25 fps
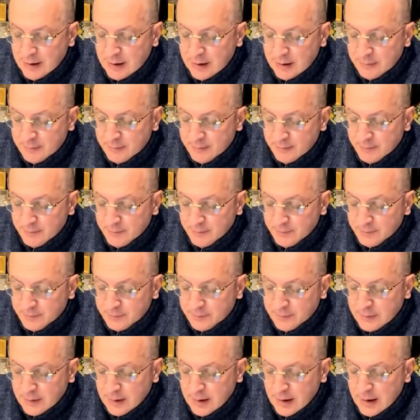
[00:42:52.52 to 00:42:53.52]
I read from
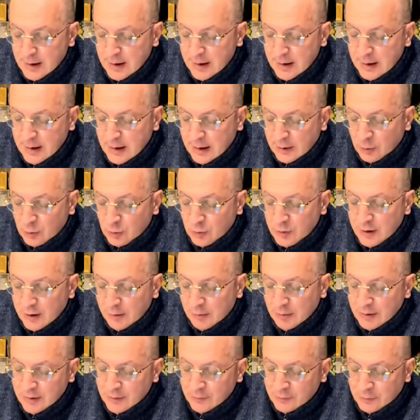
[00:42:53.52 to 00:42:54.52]
the comments,
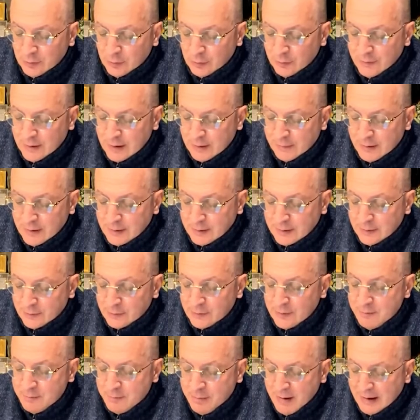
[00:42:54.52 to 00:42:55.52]
so it is
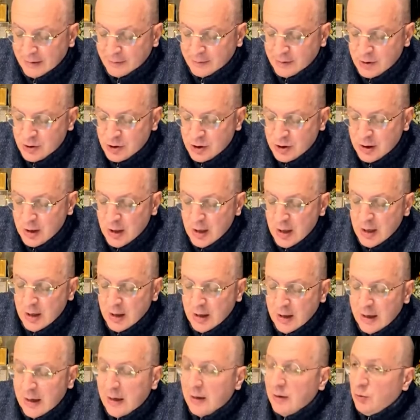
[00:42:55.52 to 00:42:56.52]
not that a certain
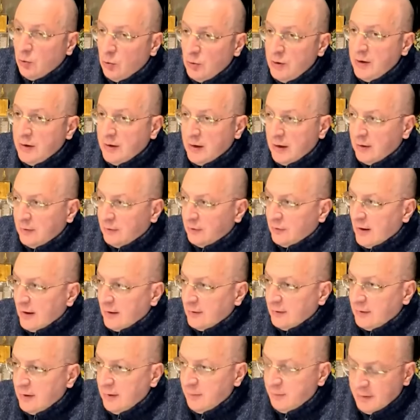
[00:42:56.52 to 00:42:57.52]
Gianni Crisafulli who
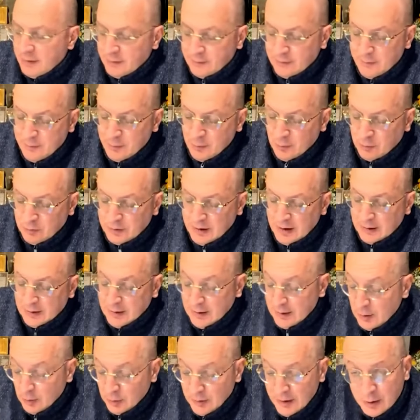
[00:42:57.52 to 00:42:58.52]
writes, what if
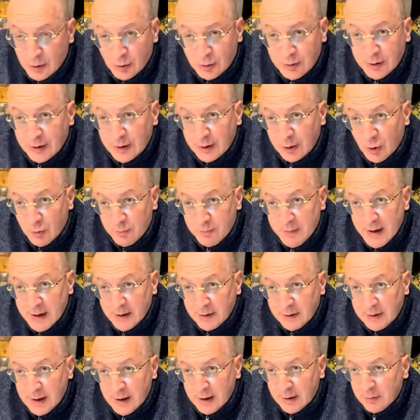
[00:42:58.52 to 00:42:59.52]
we were to be
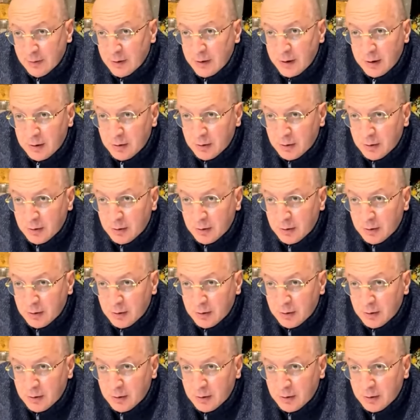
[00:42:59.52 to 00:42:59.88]
excommunicated en